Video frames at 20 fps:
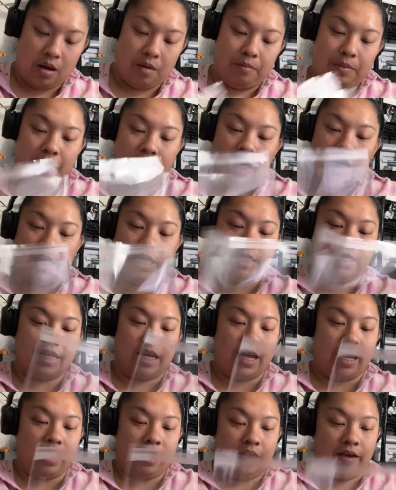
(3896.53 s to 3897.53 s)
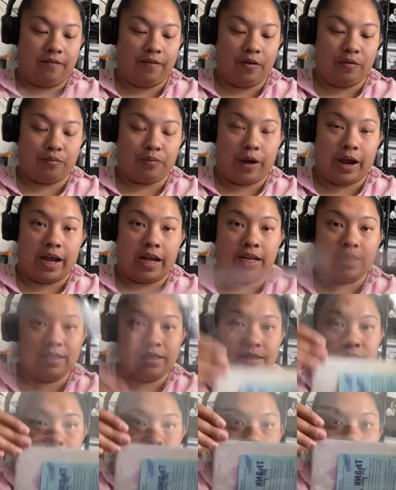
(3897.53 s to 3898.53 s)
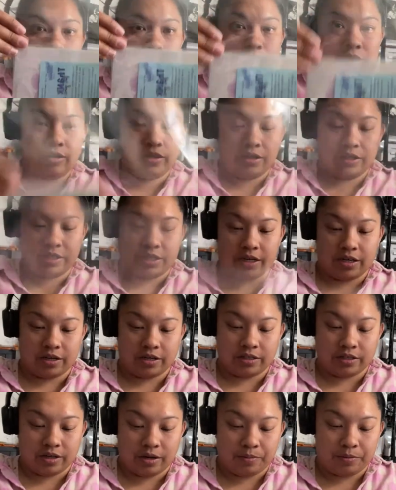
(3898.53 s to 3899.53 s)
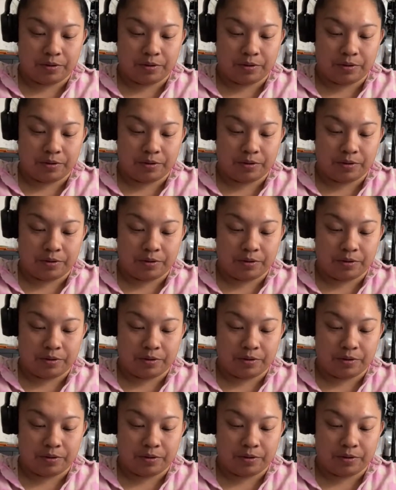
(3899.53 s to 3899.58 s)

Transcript: Because like if it rains, your stickers are